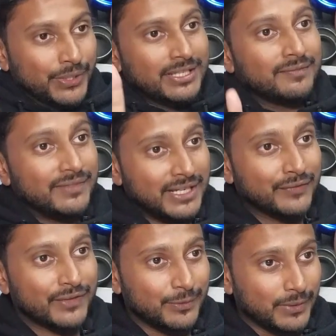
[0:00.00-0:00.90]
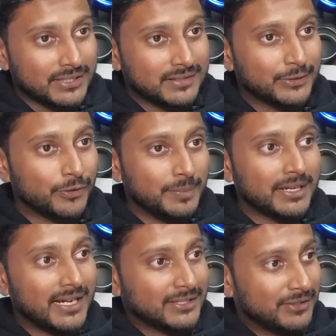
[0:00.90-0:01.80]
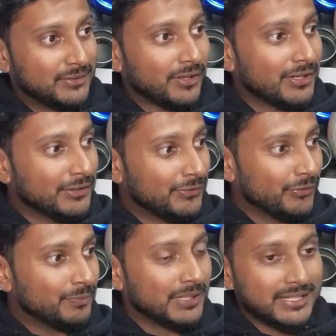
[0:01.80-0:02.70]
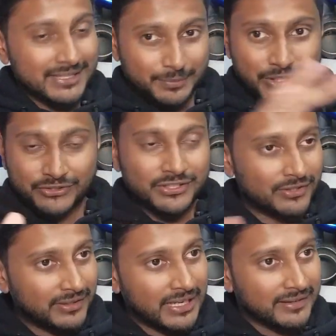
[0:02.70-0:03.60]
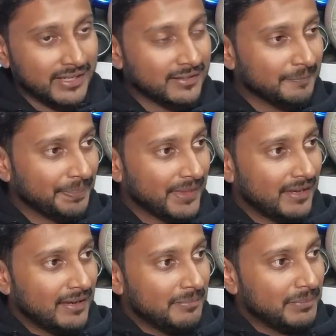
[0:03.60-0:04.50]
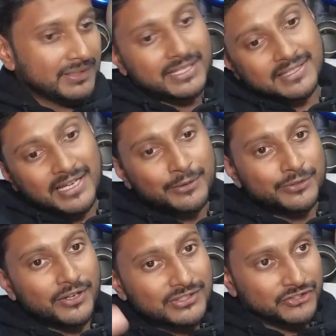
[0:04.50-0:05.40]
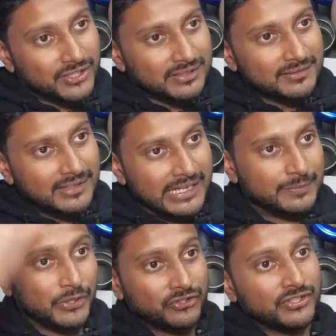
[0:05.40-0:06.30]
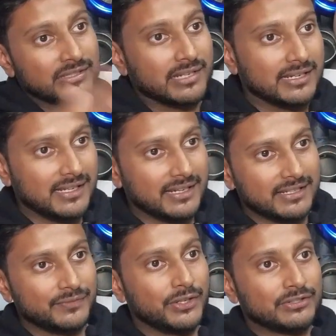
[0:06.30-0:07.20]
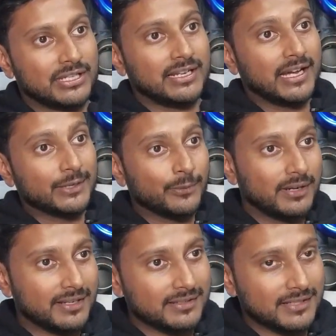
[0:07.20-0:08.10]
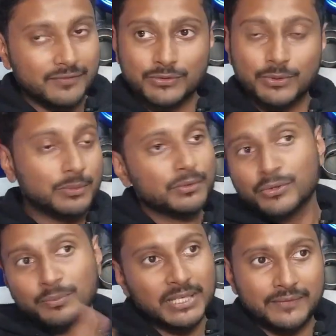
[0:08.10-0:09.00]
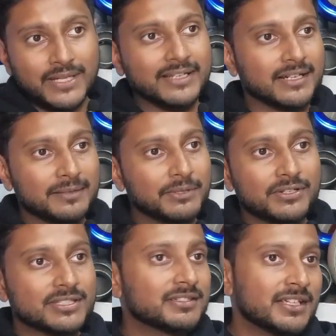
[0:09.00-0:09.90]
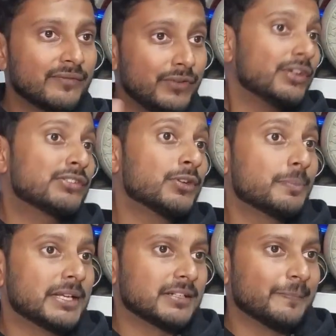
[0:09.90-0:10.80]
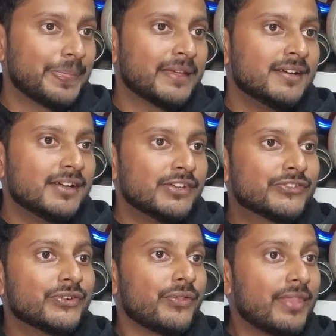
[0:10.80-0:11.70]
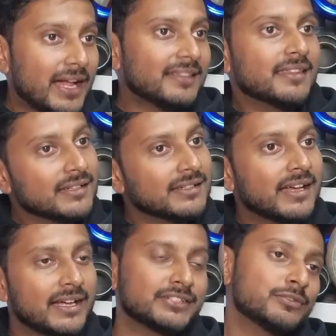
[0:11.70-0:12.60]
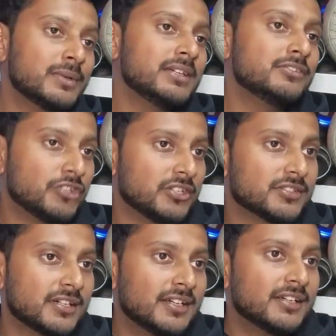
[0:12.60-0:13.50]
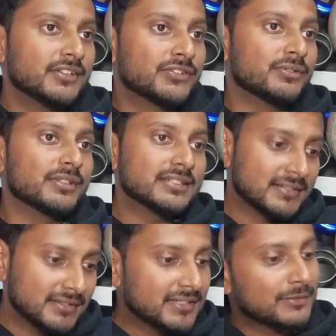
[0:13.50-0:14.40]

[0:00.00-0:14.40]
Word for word: in very different ways it could be a guy talking truth but his production is not that great but there's a guy who talks shit and his production is great like his videos are like high quality and stuff so we would go to believe that guy because his videos look better so that thing has to be changed so this this is